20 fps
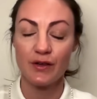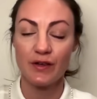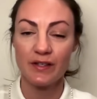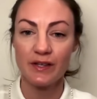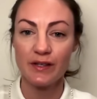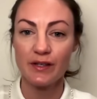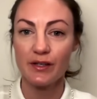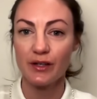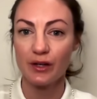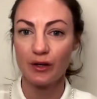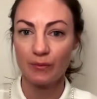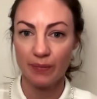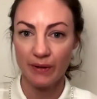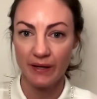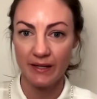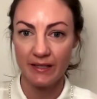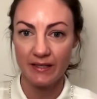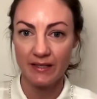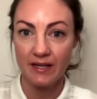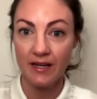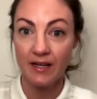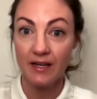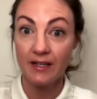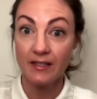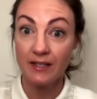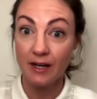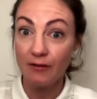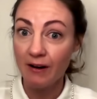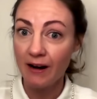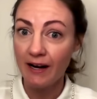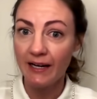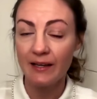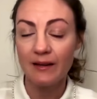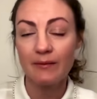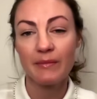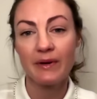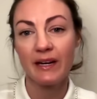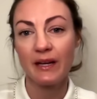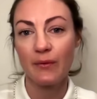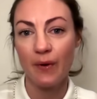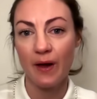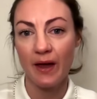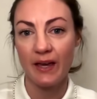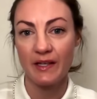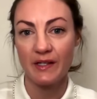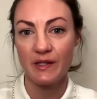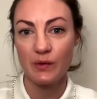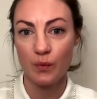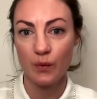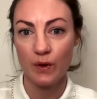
So this is going to compete directly in many ways